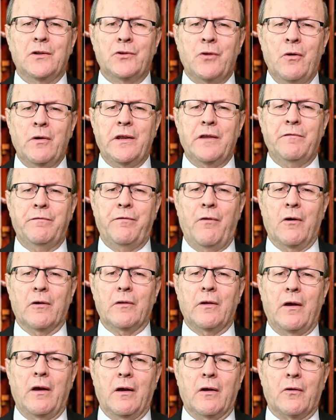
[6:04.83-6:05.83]
Turkey
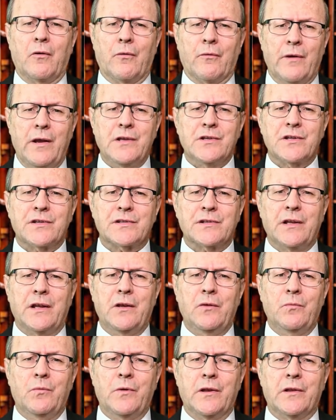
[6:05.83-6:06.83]
fought
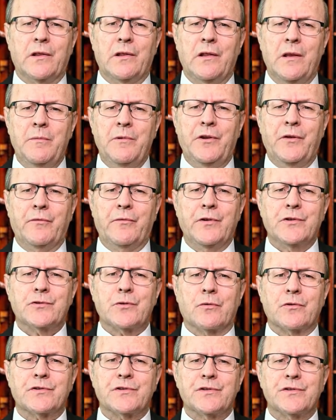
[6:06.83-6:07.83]
courageously with limited
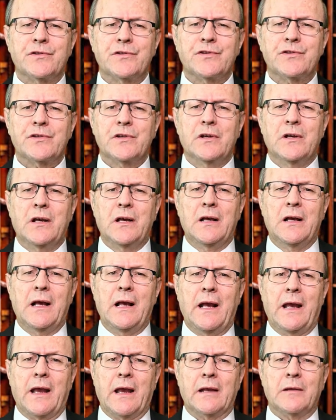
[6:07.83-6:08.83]
resources
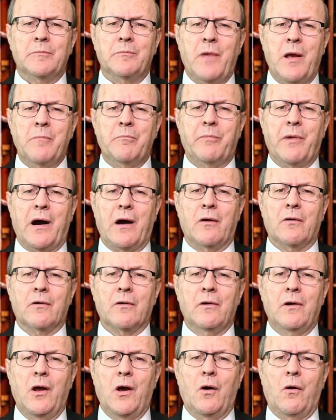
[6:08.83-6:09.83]
and
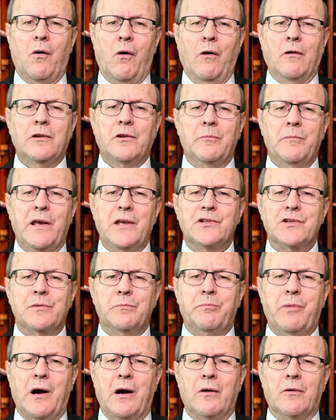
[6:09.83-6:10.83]
manpower, all the major
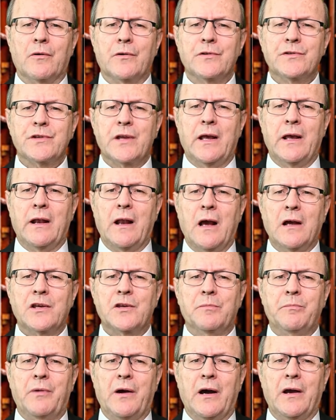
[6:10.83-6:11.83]
powers and
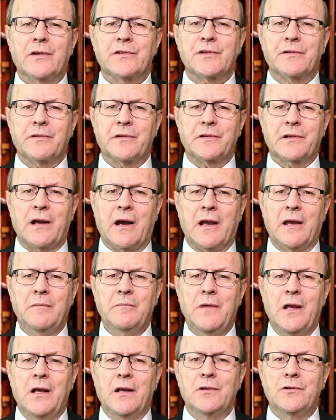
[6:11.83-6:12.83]
occupiers of the
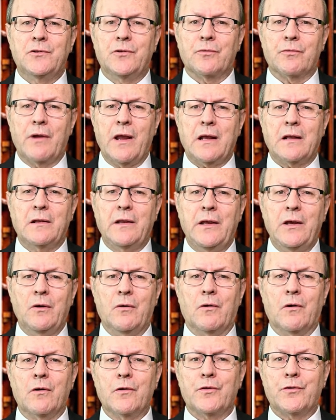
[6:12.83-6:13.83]
time, directly
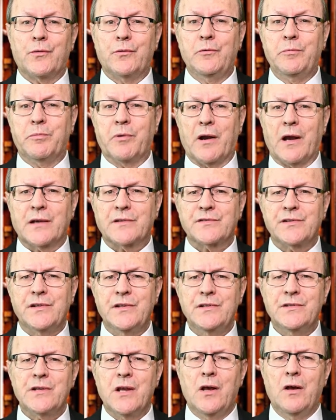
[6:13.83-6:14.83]
or through
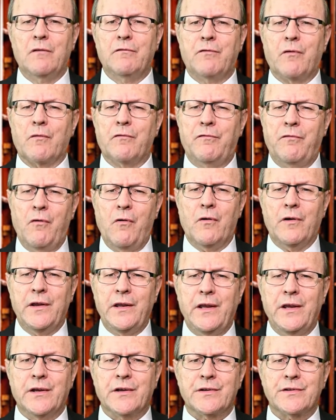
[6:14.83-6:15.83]
proxies, for 4
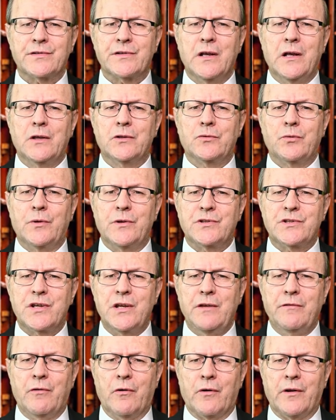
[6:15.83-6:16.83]
years to
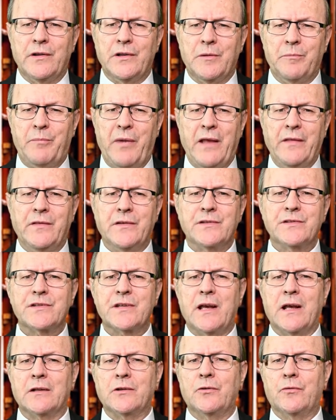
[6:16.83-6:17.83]
achieve her independence
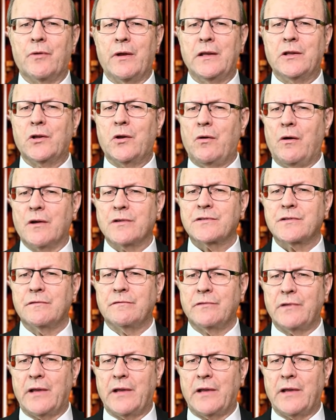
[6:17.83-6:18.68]
at great cost of